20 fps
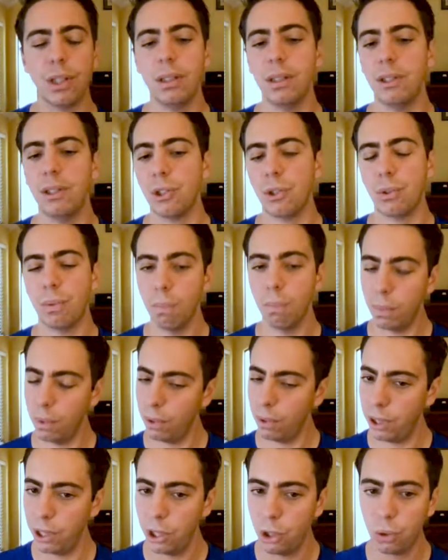and it's
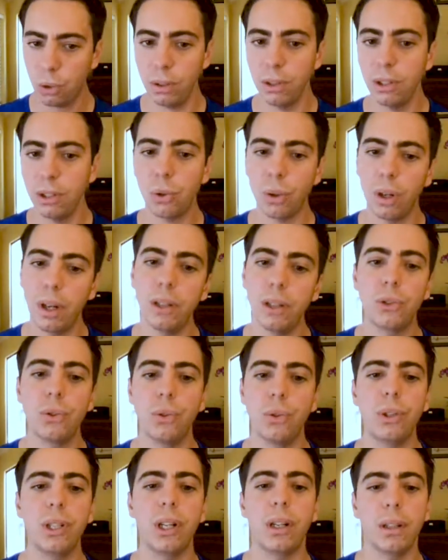literally trying to
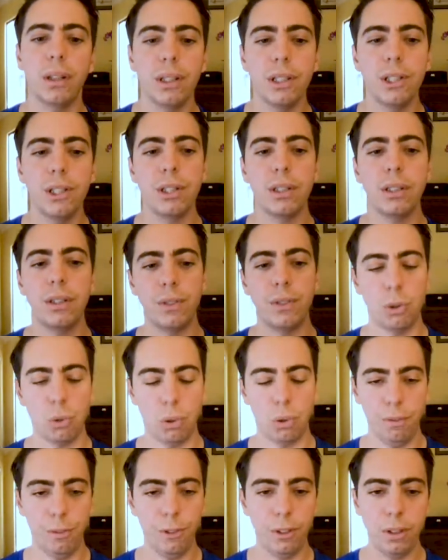look at each
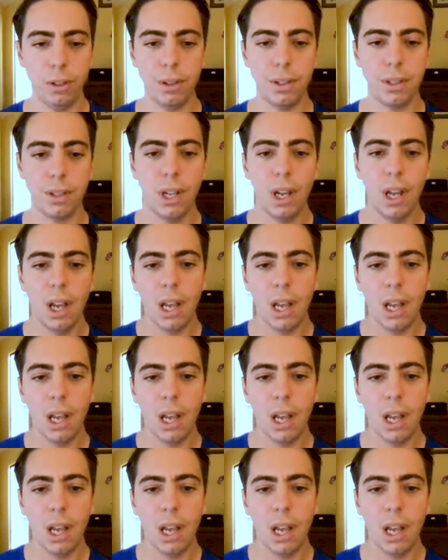individual fields,